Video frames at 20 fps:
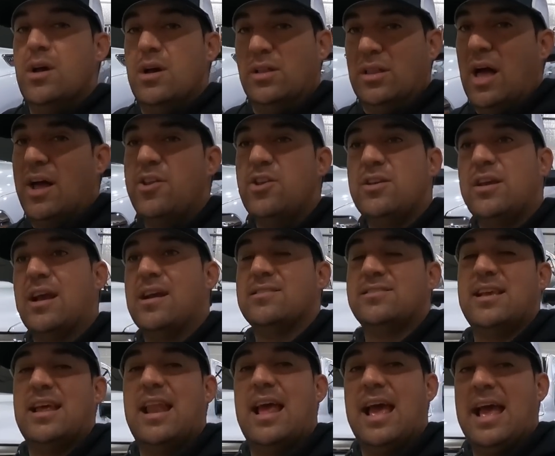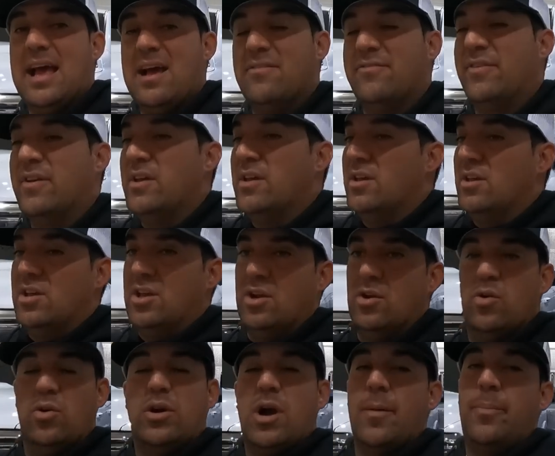A lot of you guys that have, you
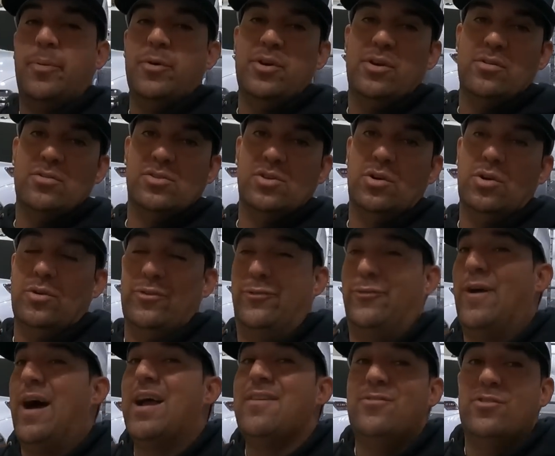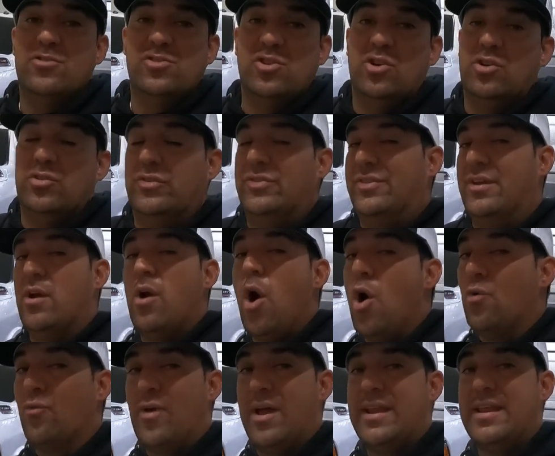know, a couple years old, five years old, they're
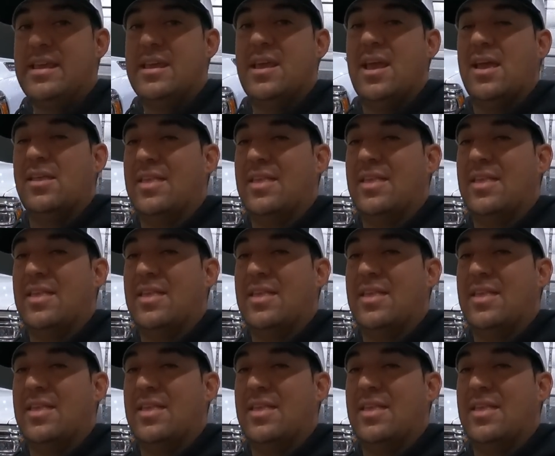already,